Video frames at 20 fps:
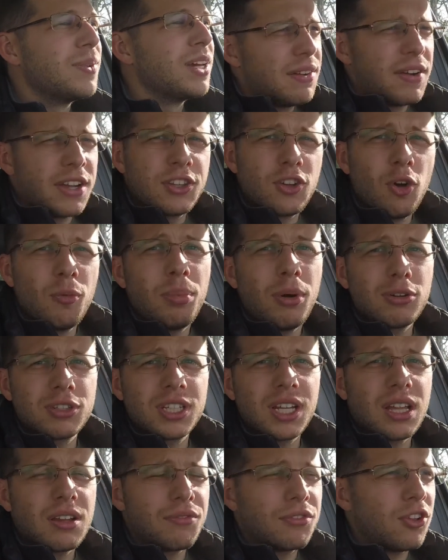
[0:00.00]
If I don't post
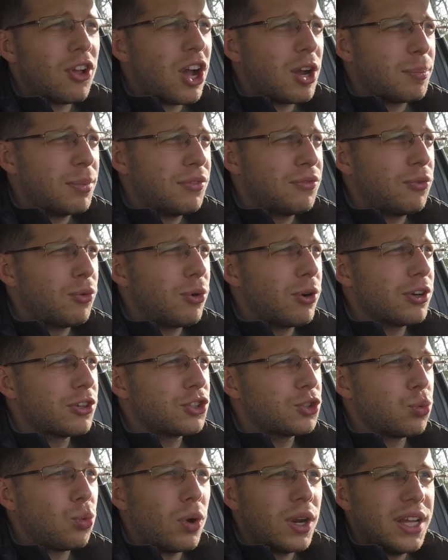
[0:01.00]
another vlog before
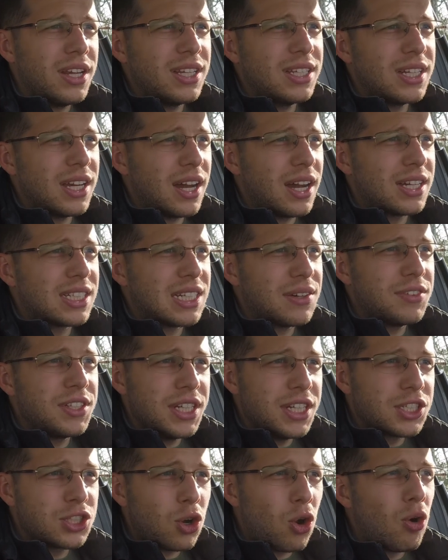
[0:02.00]

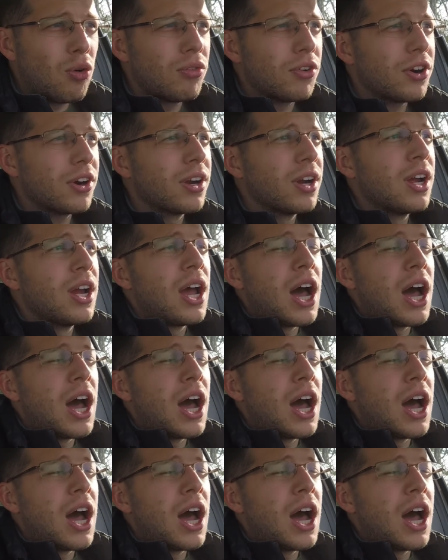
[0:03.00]
2017 is over,